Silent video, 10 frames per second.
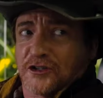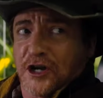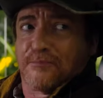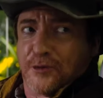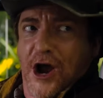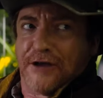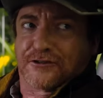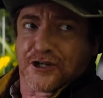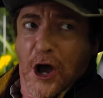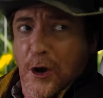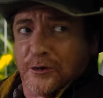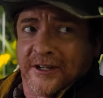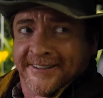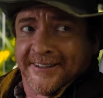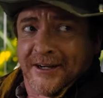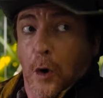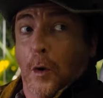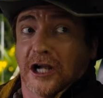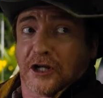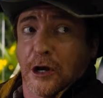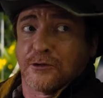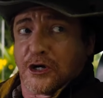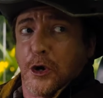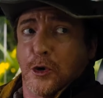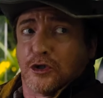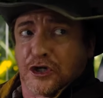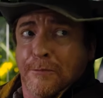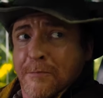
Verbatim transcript: Dr. Bravestone, welcome to